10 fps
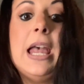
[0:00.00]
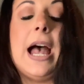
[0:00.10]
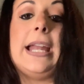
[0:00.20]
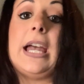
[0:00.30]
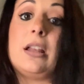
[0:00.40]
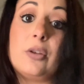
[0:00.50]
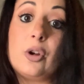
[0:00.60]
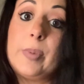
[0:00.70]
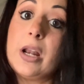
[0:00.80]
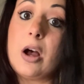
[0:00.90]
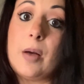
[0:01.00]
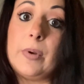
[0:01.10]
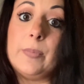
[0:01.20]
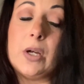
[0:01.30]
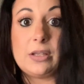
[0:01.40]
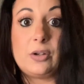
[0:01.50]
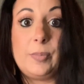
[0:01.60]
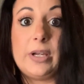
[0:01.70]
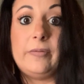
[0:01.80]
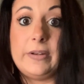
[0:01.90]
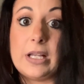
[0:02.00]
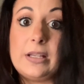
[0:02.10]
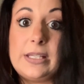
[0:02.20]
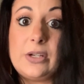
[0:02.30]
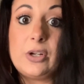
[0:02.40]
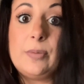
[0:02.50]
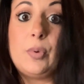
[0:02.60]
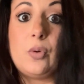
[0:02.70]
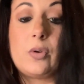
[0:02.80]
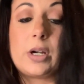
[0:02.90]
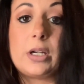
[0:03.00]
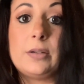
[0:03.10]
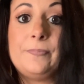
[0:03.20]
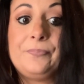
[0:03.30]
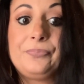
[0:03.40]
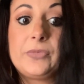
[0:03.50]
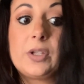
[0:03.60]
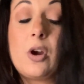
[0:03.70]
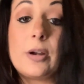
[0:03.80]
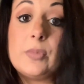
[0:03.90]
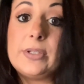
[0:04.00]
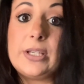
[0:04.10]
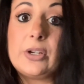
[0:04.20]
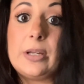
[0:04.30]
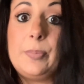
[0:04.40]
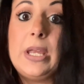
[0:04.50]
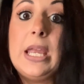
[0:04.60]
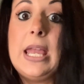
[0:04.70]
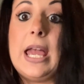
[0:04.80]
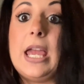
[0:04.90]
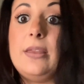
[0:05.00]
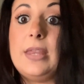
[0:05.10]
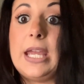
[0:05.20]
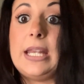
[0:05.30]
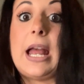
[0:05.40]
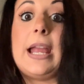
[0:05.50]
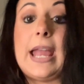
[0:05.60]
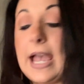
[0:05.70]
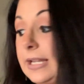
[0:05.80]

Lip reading: I add a little bit of almond milk, a little bit of vanilla syrup or caramel syrup, and then I add